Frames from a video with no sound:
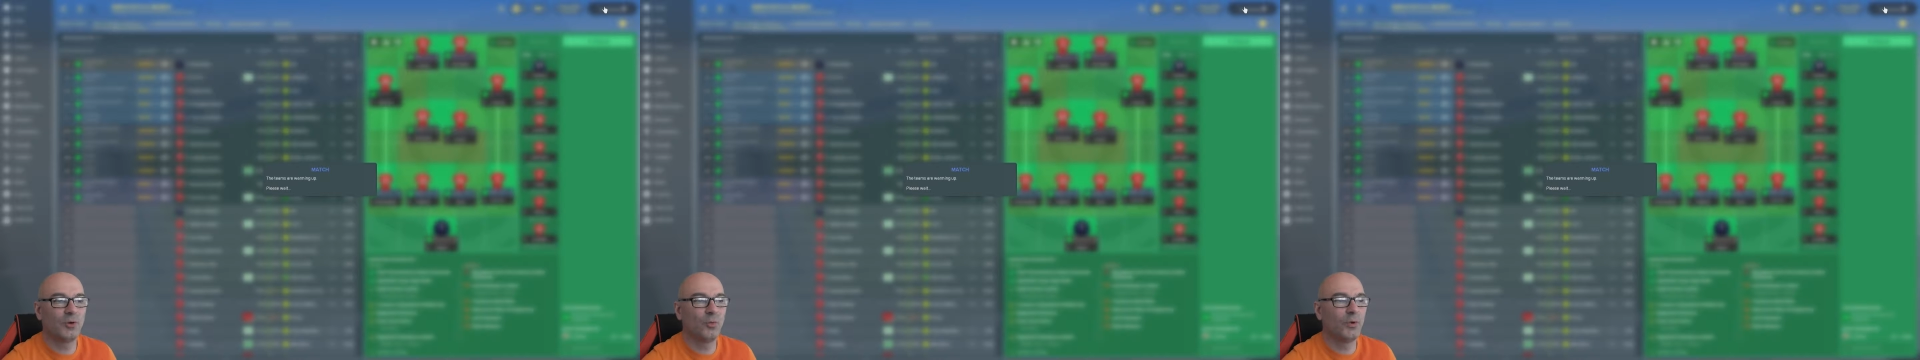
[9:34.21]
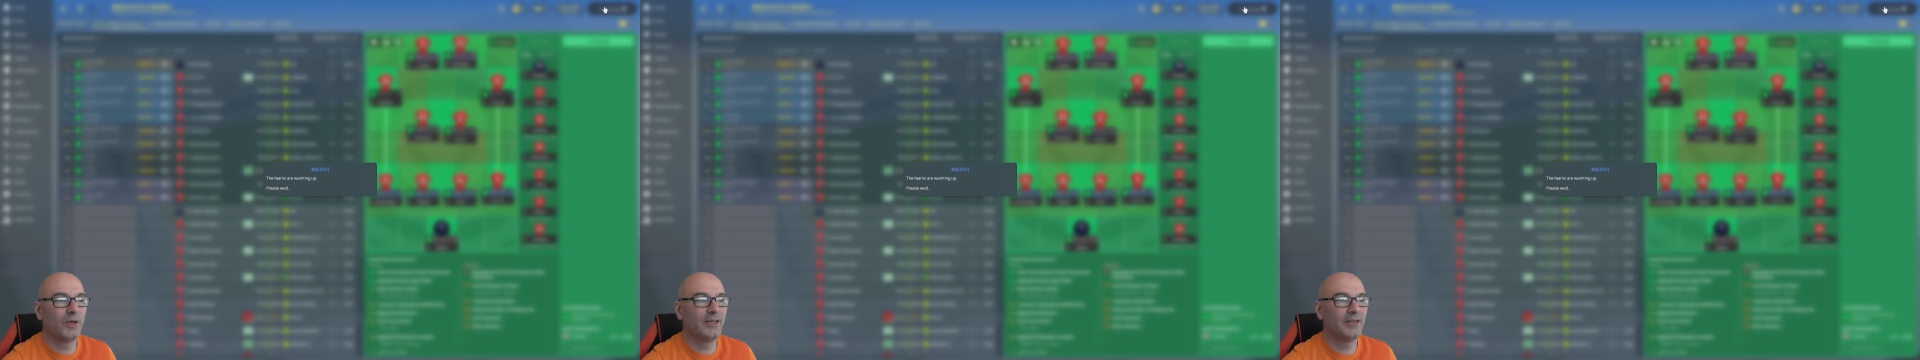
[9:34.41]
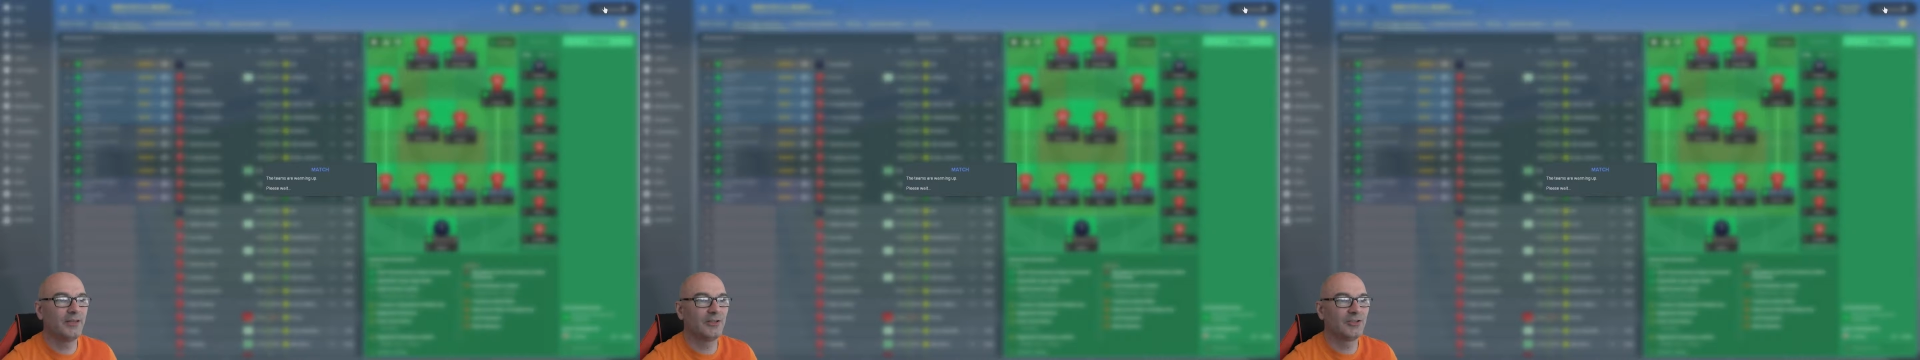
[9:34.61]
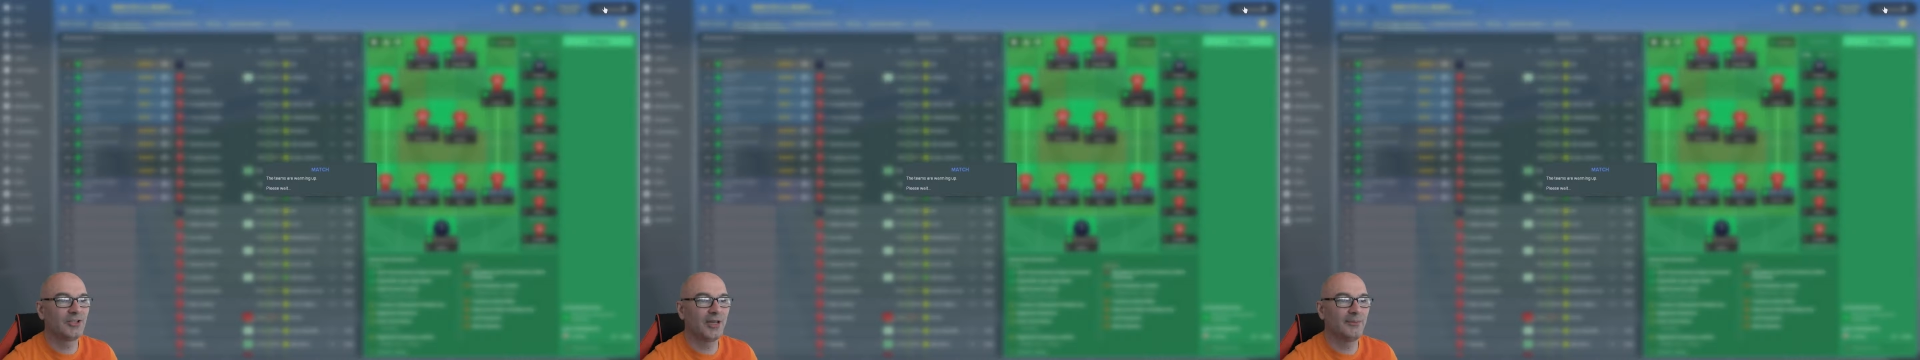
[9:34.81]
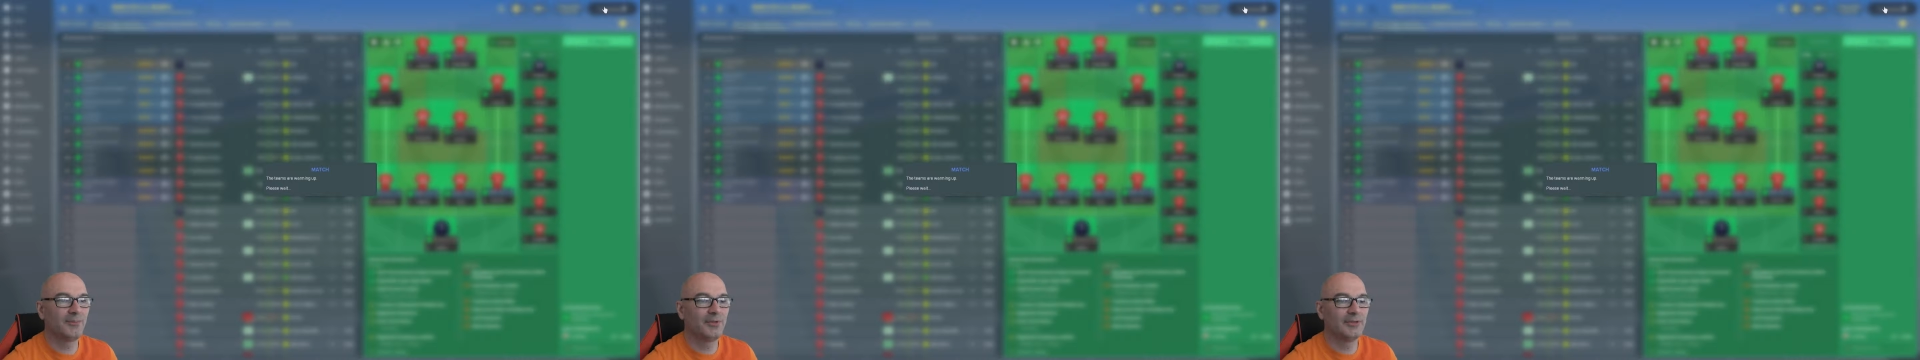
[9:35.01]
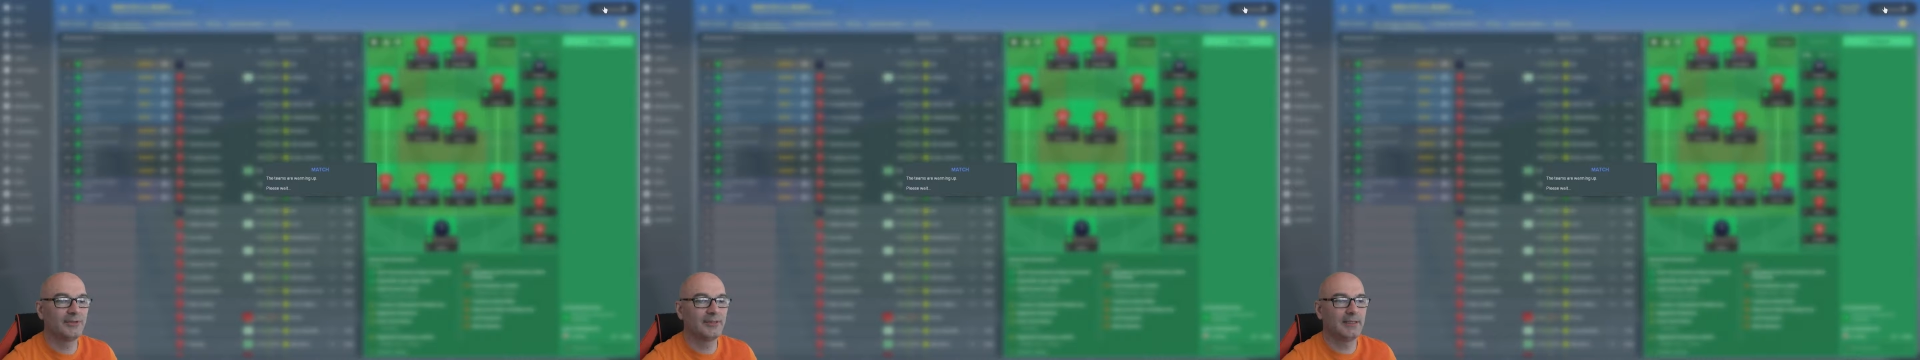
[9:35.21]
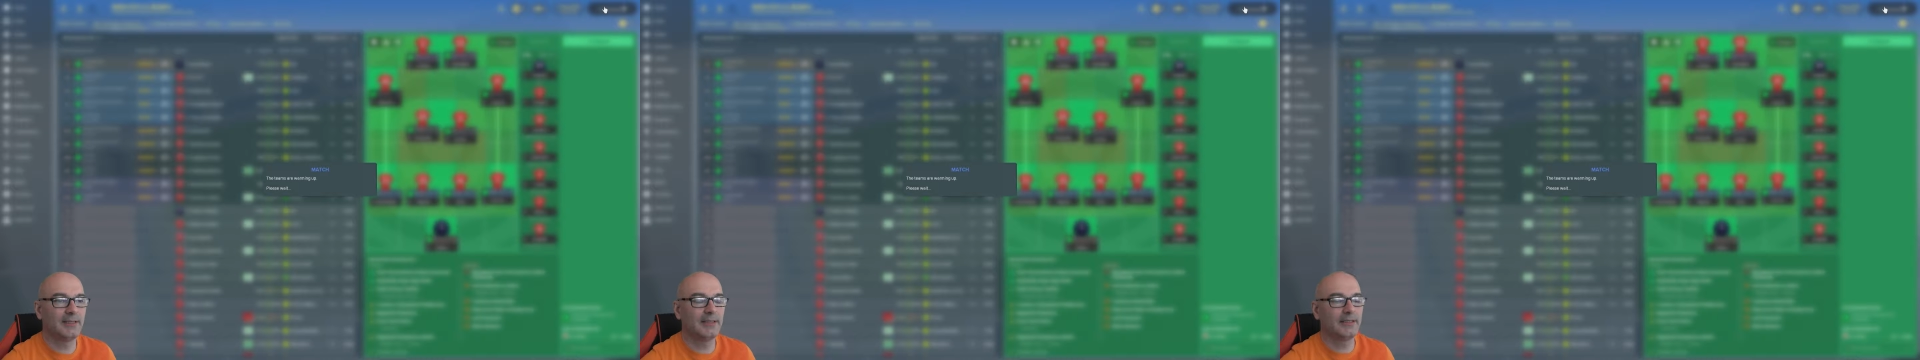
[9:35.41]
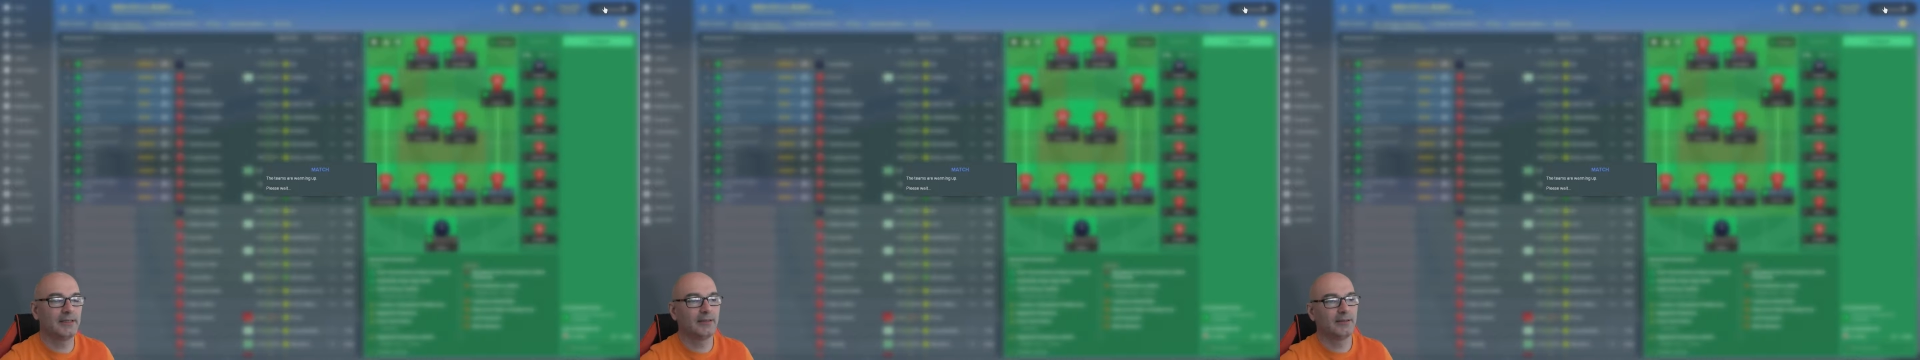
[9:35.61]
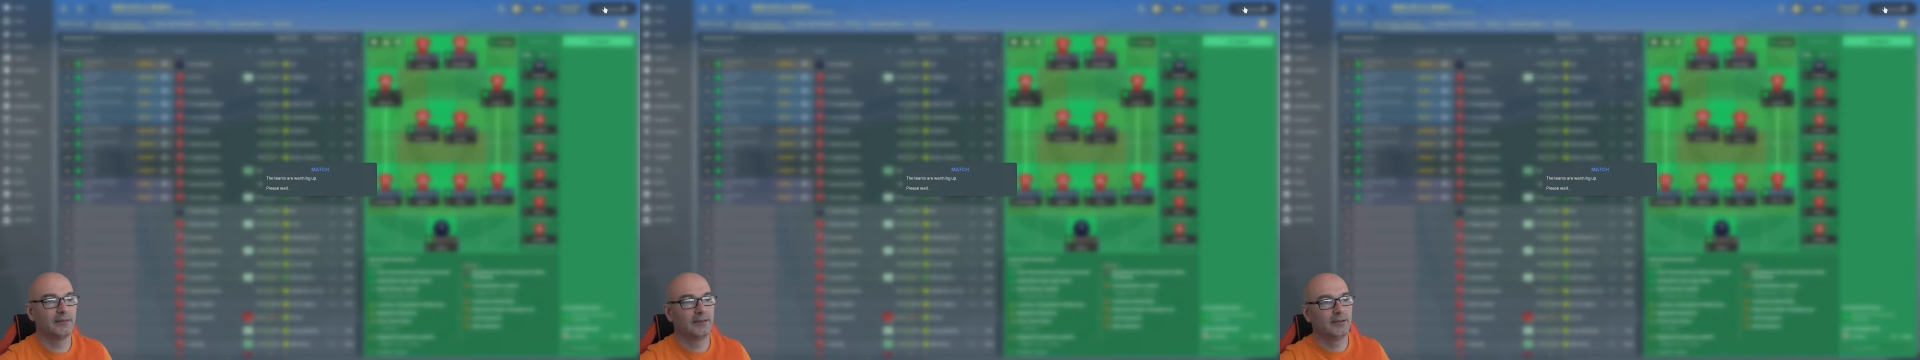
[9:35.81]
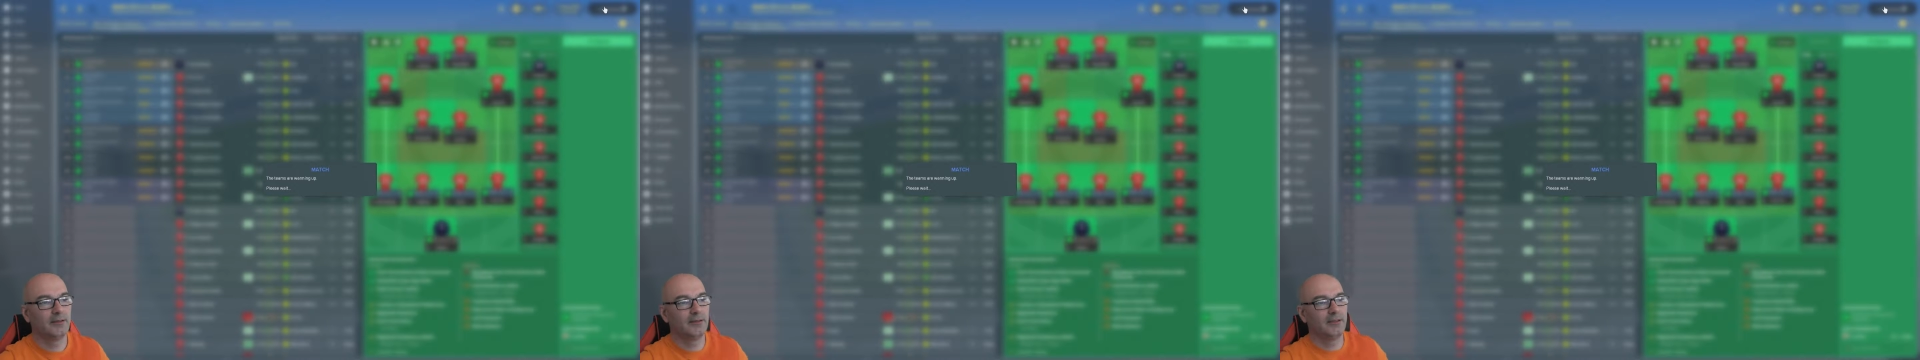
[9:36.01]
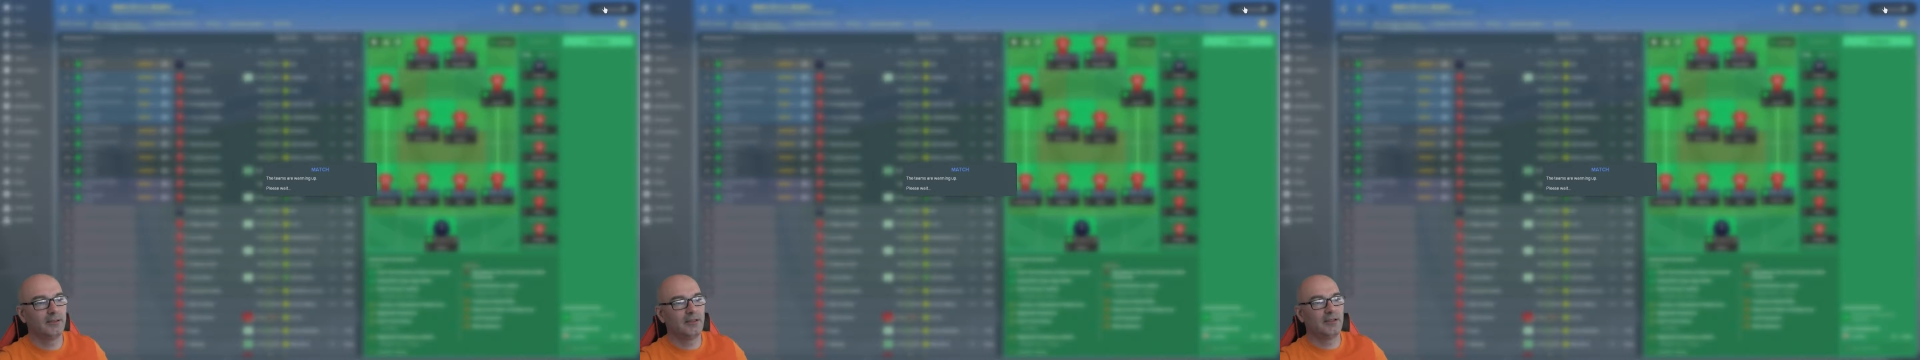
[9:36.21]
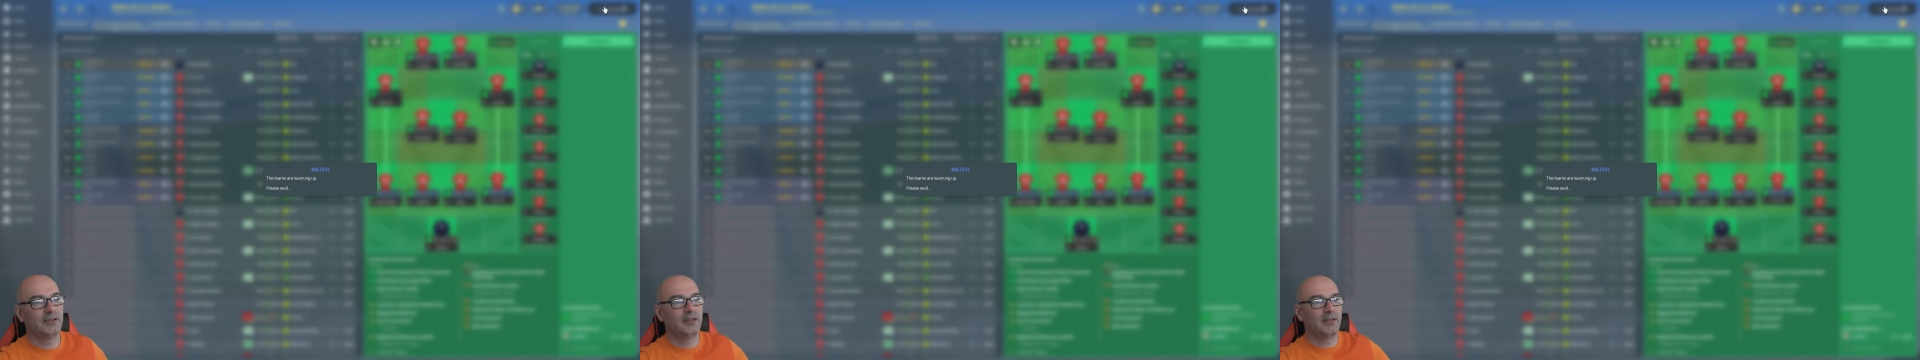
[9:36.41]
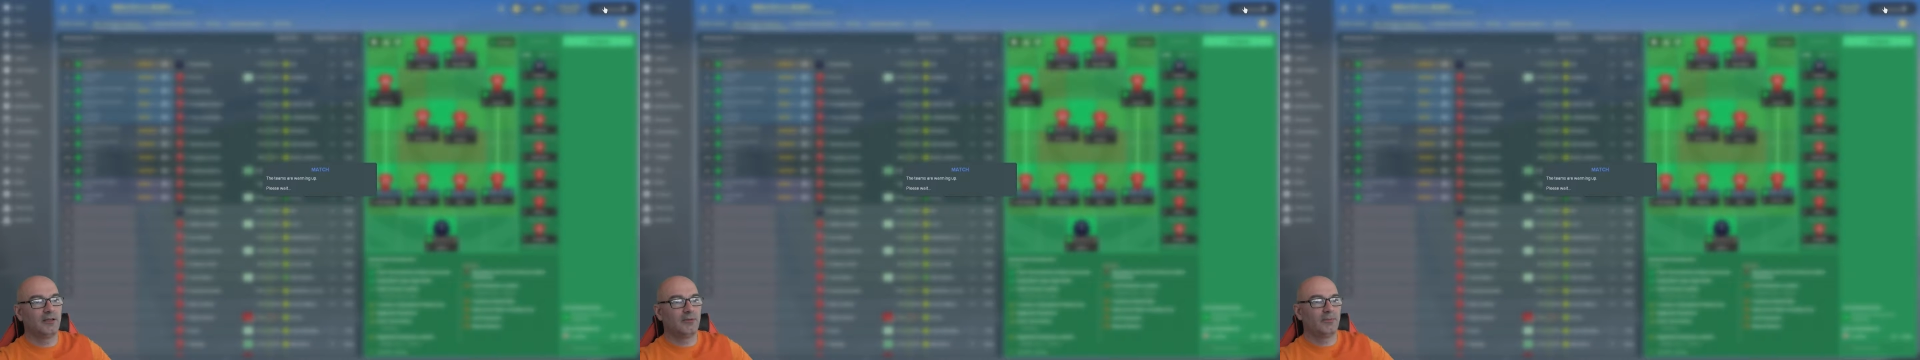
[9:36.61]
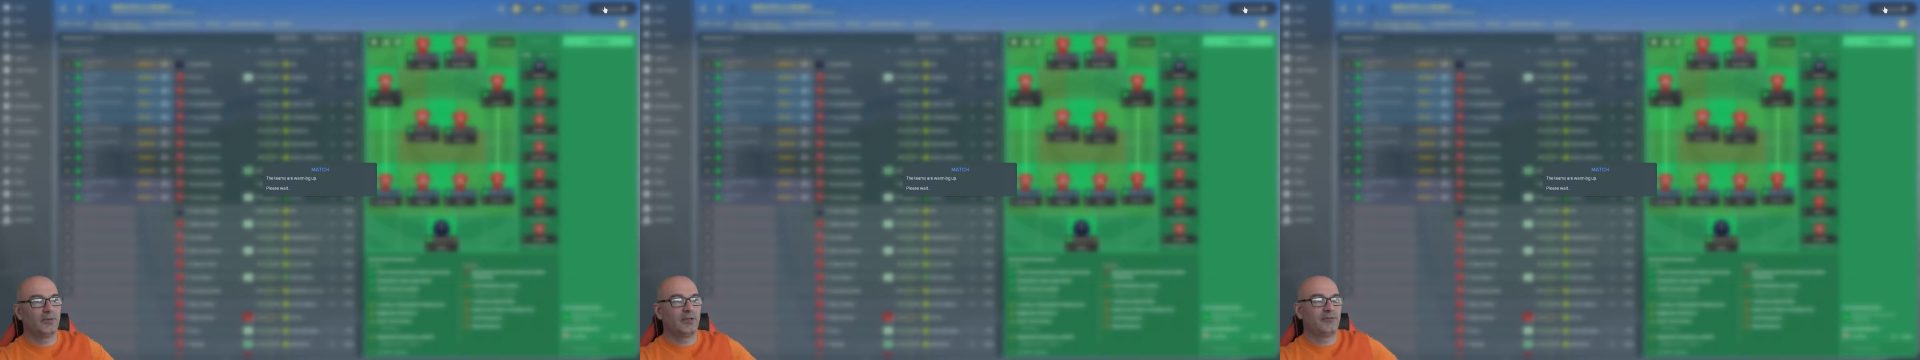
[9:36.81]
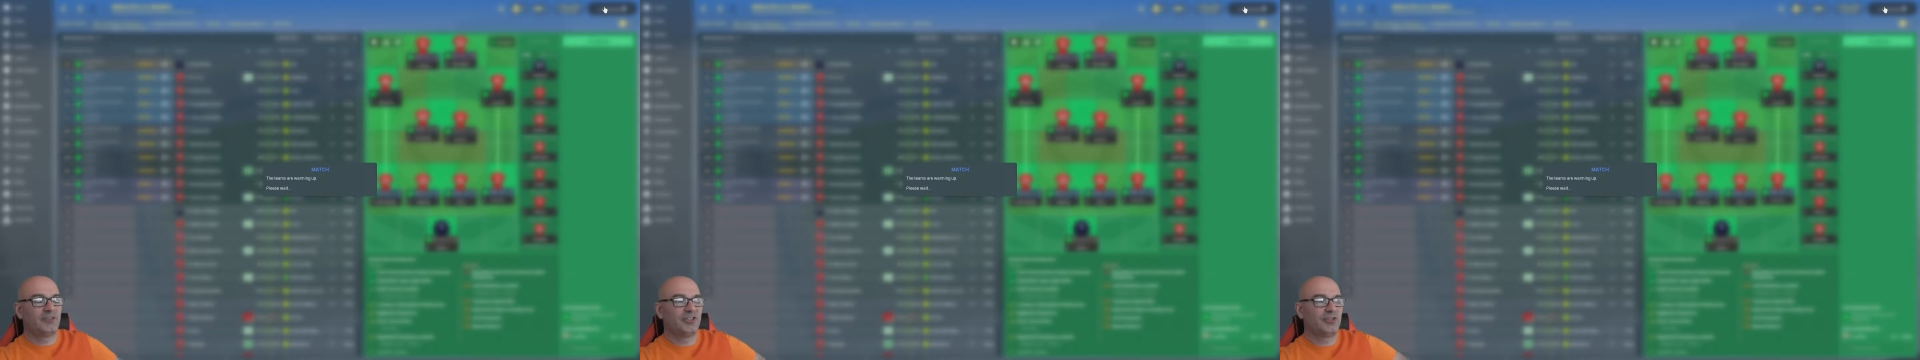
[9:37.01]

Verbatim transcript: a win in the Champions League. A little bit of a